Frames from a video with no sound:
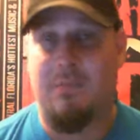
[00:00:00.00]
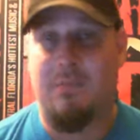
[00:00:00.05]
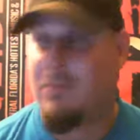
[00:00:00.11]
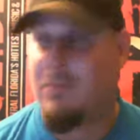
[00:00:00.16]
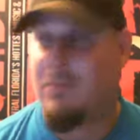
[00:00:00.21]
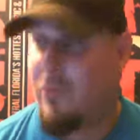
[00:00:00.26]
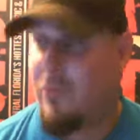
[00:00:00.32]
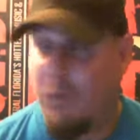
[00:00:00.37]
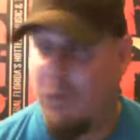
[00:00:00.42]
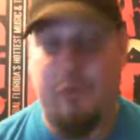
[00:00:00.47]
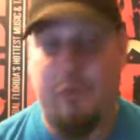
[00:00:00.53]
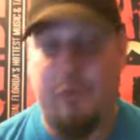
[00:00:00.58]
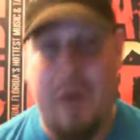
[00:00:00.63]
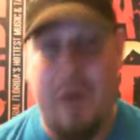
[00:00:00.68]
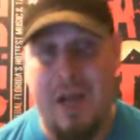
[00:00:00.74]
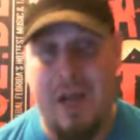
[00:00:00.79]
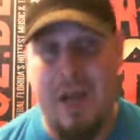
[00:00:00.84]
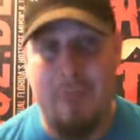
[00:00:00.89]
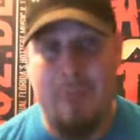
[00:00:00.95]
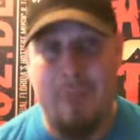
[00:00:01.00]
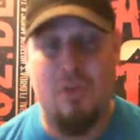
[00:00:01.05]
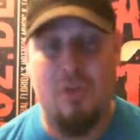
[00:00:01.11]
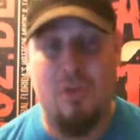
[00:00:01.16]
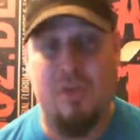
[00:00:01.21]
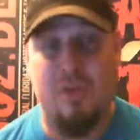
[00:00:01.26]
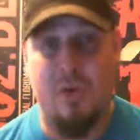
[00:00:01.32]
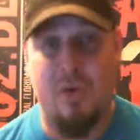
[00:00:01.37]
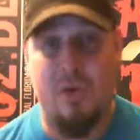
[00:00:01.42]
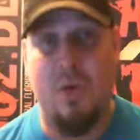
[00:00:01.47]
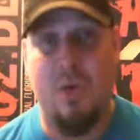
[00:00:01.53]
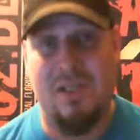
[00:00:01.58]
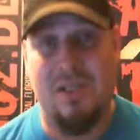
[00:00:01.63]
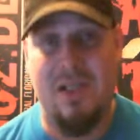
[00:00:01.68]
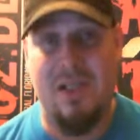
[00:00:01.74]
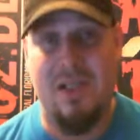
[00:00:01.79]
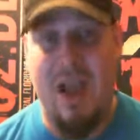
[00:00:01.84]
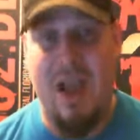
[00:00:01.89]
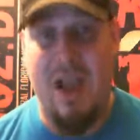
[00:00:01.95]
for Friday Night Music Requests
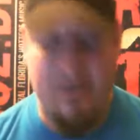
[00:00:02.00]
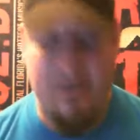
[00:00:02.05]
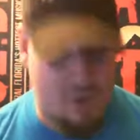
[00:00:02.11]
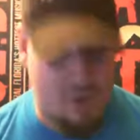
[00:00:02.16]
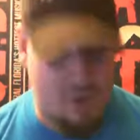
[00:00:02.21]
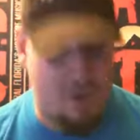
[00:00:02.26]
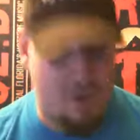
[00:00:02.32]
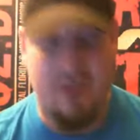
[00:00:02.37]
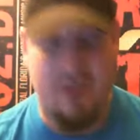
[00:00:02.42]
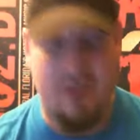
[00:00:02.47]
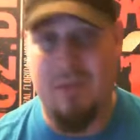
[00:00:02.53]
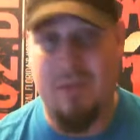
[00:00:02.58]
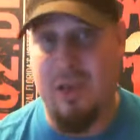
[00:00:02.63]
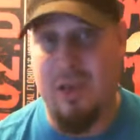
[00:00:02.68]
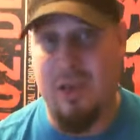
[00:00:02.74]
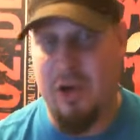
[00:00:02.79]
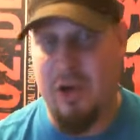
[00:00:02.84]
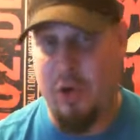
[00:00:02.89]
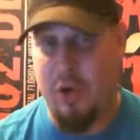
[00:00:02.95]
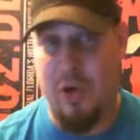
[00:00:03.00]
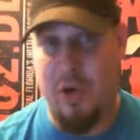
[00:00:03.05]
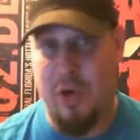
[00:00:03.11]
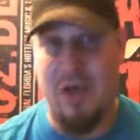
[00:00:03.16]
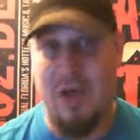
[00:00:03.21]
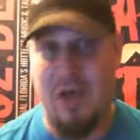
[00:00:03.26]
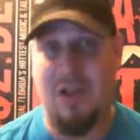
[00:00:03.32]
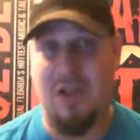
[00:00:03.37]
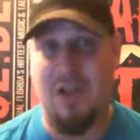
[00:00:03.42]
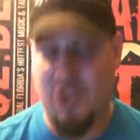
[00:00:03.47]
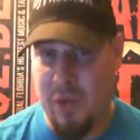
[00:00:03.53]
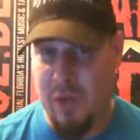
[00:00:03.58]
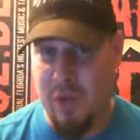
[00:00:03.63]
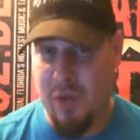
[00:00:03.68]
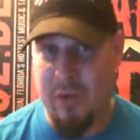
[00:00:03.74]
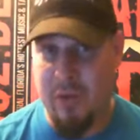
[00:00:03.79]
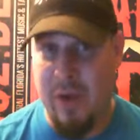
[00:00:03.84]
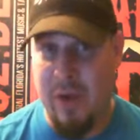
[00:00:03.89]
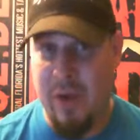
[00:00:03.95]
Live, which can be heard on
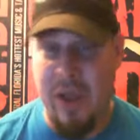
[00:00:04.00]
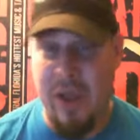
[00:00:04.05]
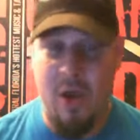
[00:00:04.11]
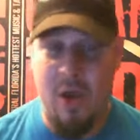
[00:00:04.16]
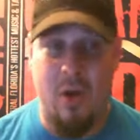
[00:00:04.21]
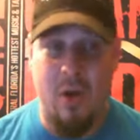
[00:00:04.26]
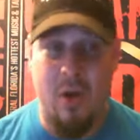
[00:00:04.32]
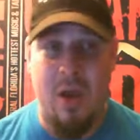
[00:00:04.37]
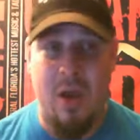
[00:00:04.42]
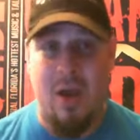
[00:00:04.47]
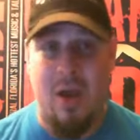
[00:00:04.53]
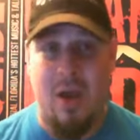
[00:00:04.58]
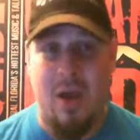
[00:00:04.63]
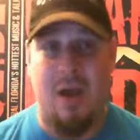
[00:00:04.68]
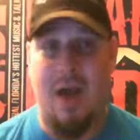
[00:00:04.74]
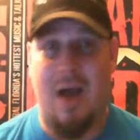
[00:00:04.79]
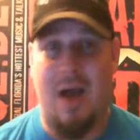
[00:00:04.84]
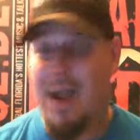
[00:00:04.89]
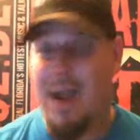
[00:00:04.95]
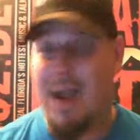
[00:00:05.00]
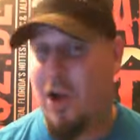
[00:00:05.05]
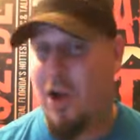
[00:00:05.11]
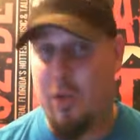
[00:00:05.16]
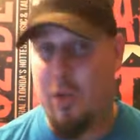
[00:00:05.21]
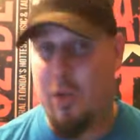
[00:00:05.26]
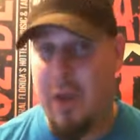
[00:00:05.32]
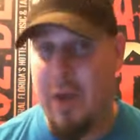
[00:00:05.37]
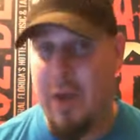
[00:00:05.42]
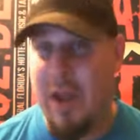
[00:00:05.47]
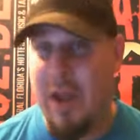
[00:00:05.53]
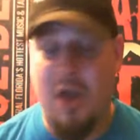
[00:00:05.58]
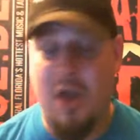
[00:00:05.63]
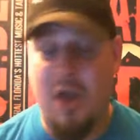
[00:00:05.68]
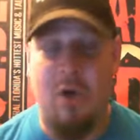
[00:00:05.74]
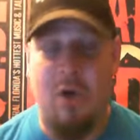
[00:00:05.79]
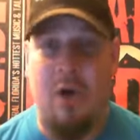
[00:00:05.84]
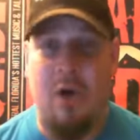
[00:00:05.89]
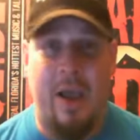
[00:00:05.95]
TuneIn Radio,
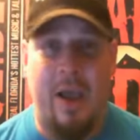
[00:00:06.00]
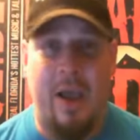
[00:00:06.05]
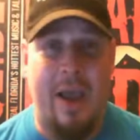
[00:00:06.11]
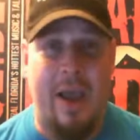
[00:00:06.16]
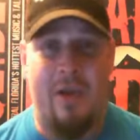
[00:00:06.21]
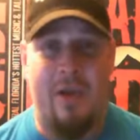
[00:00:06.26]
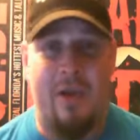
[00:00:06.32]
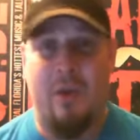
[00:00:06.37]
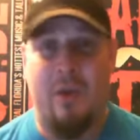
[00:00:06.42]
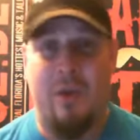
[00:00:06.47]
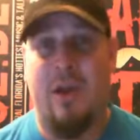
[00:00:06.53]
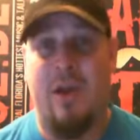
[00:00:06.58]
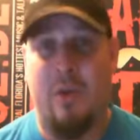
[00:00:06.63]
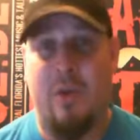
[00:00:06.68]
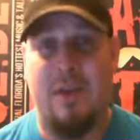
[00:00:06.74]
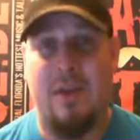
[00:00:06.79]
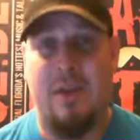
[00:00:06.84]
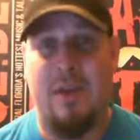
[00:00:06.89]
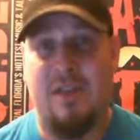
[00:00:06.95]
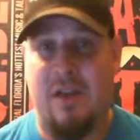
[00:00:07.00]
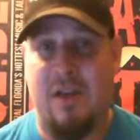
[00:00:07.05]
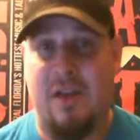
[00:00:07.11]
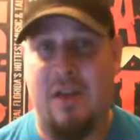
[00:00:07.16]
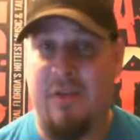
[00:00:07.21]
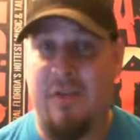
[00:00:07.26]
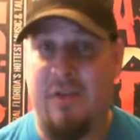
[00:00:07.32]
iHeartRadio, and all that great stuff.